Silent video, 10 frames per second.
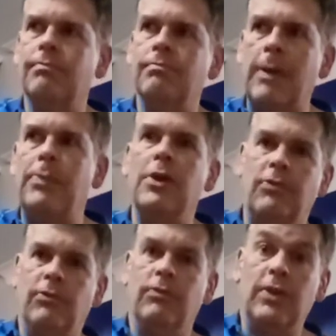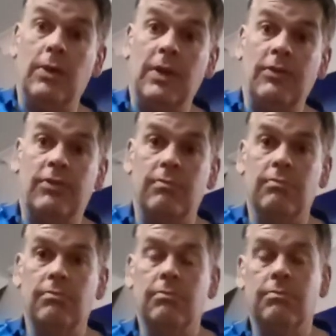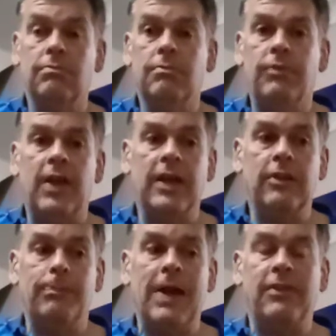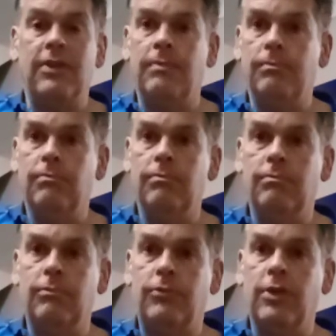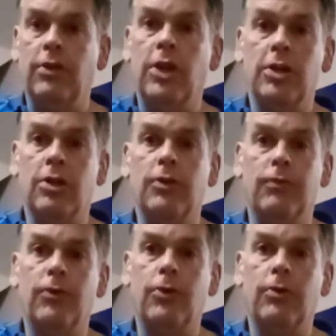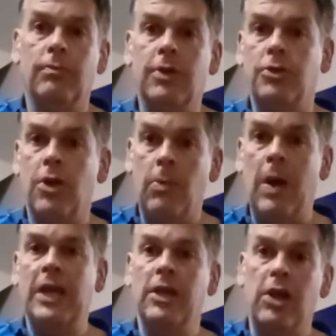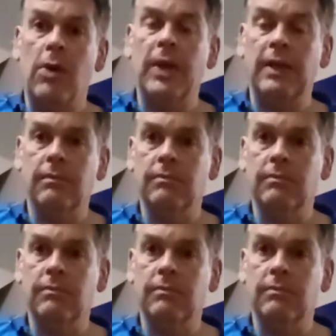My personal view is that it's better to learn on a 4 and know where you're going,